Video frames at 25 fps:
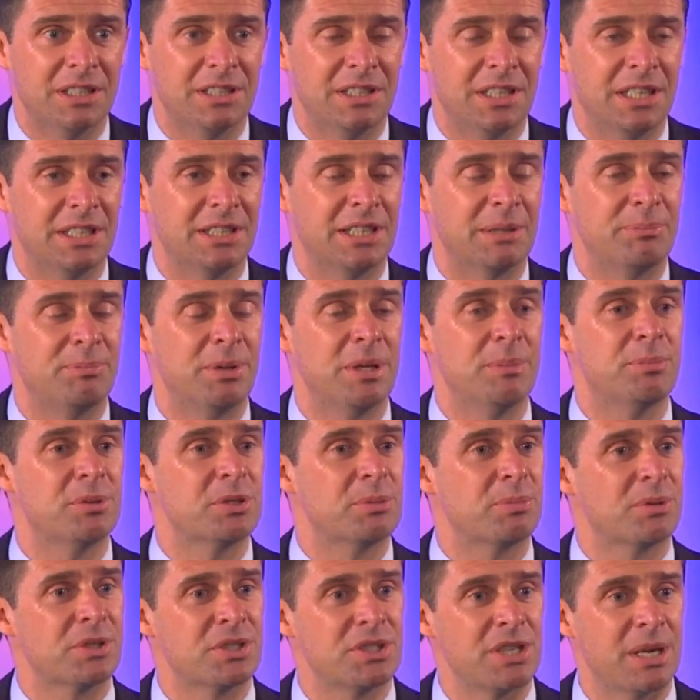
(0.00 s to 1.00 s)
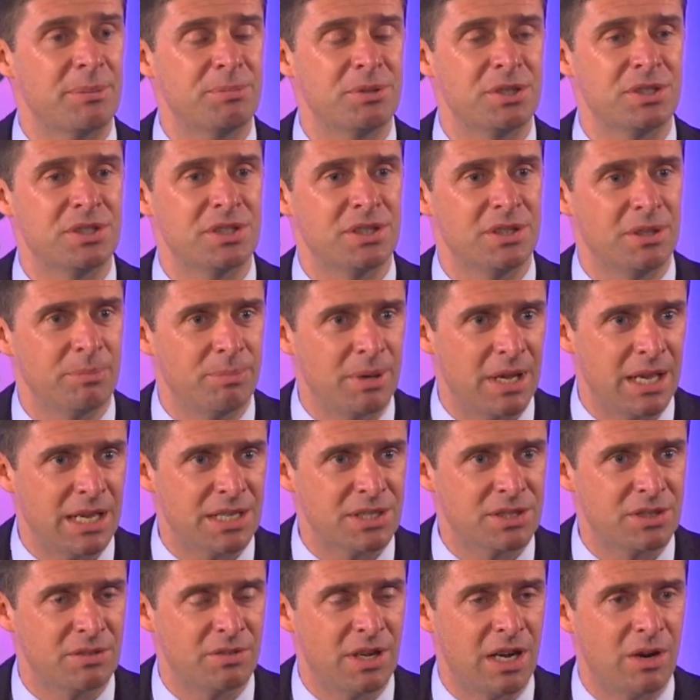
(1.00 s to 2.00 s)
and that people's perceptions in the
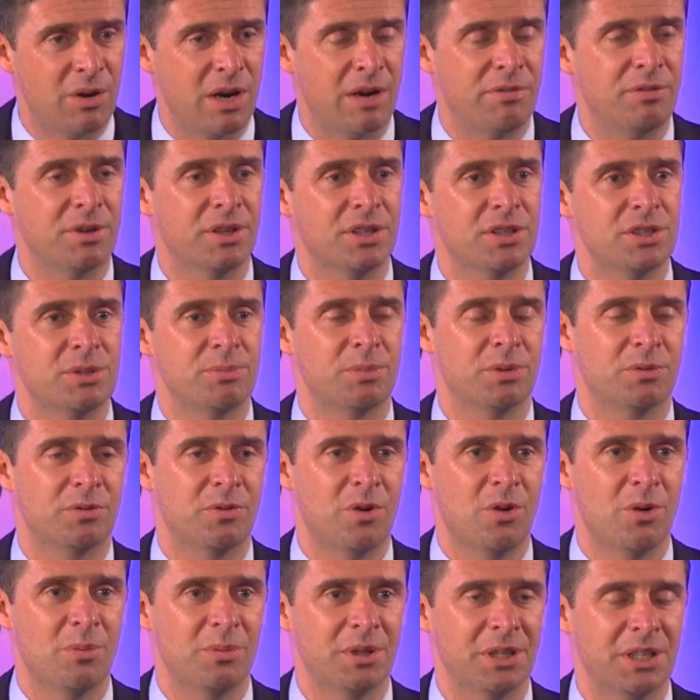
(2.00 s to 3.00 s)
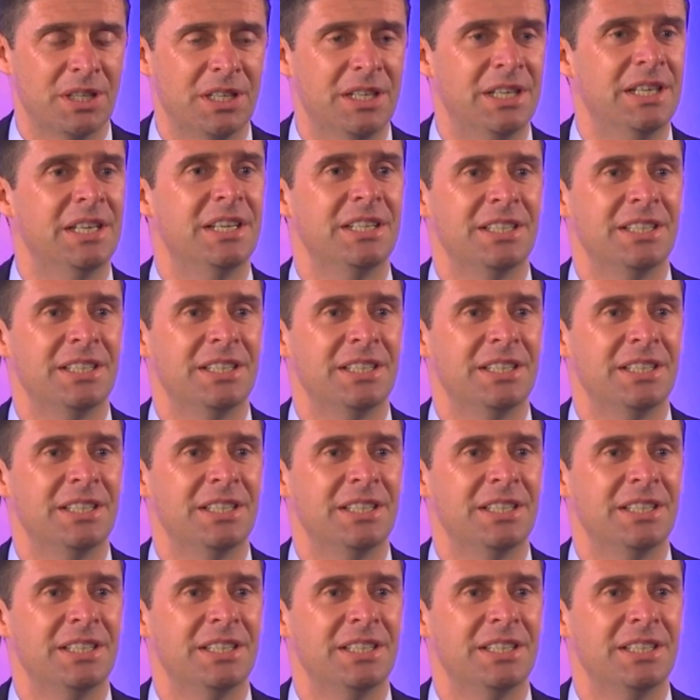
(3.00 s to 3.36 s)
past of how Africa is performing,